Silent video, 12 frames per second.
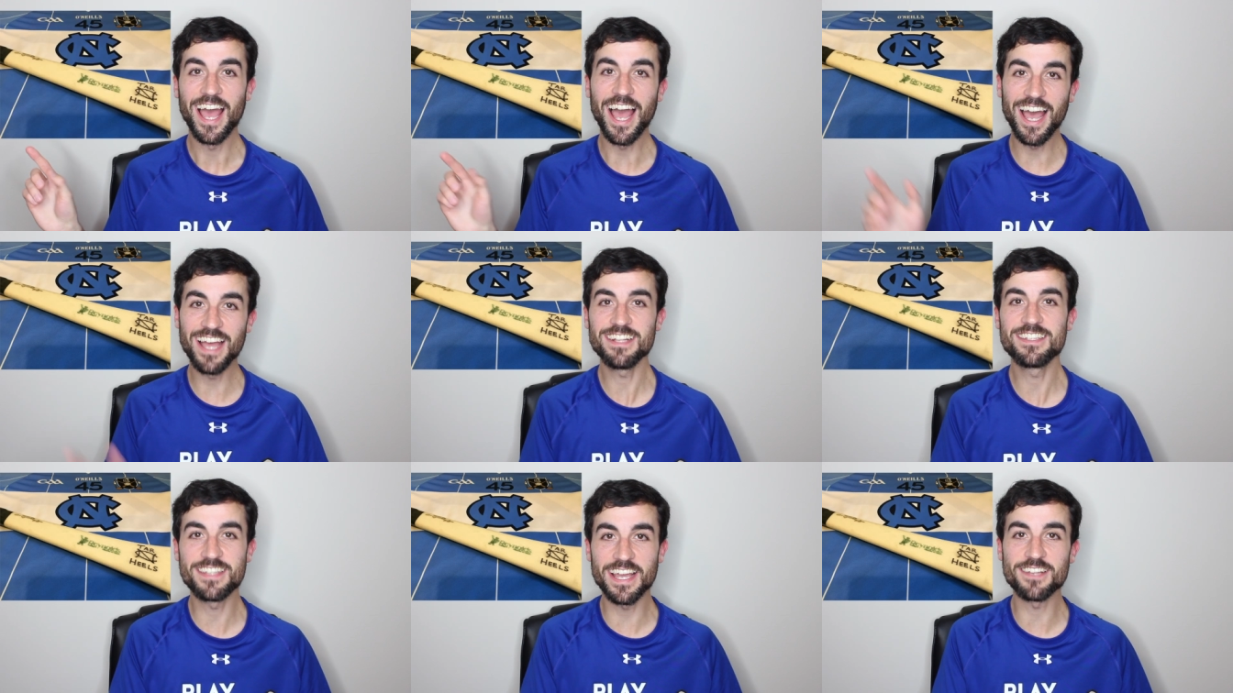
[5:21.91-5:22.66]
and
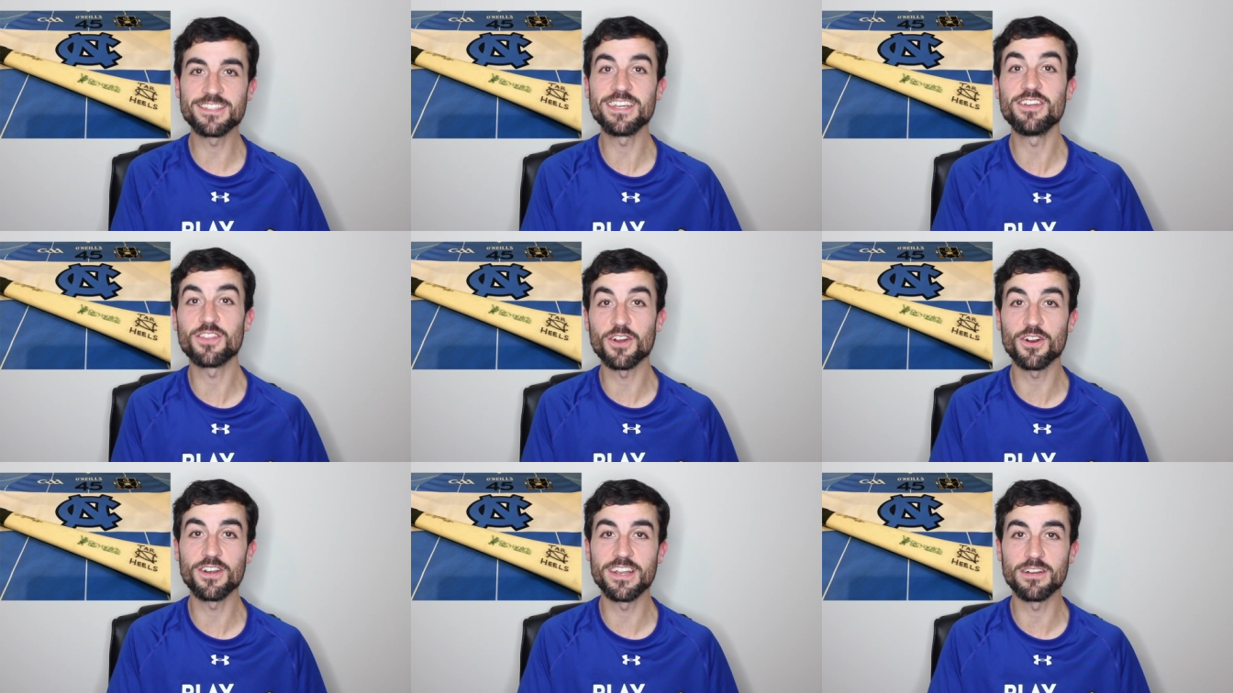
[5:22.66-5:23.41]
they continued the
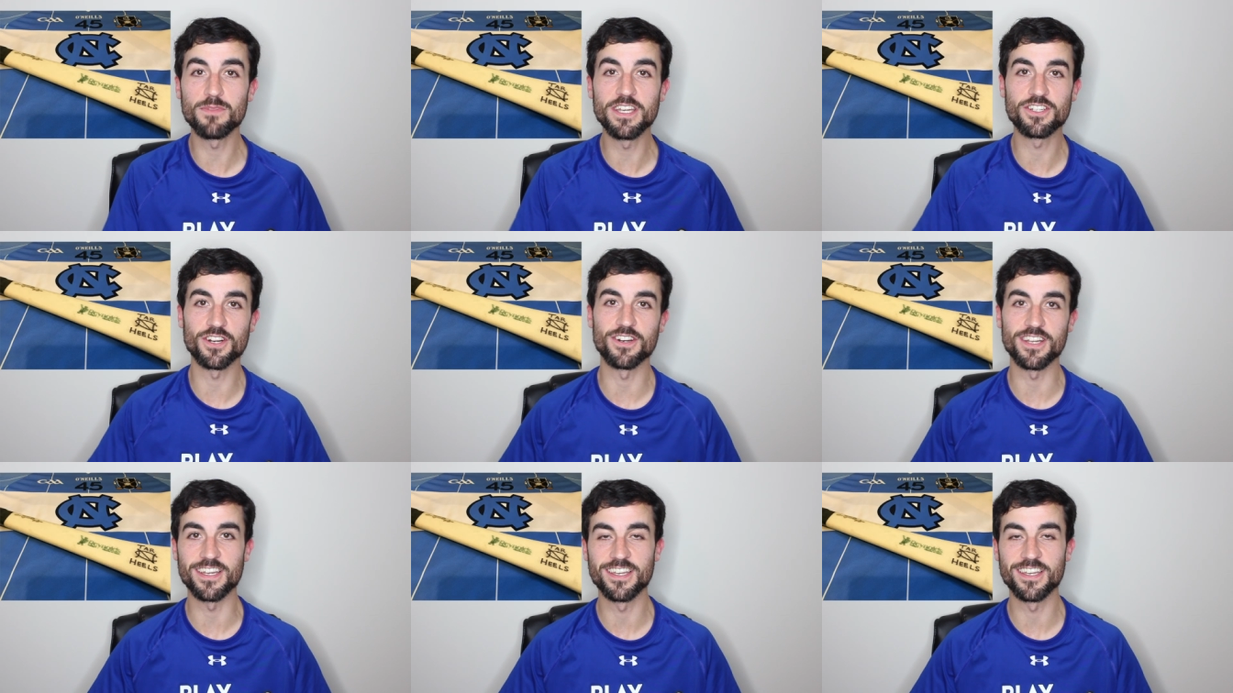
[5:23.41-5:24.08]
Hurling Near Me journey.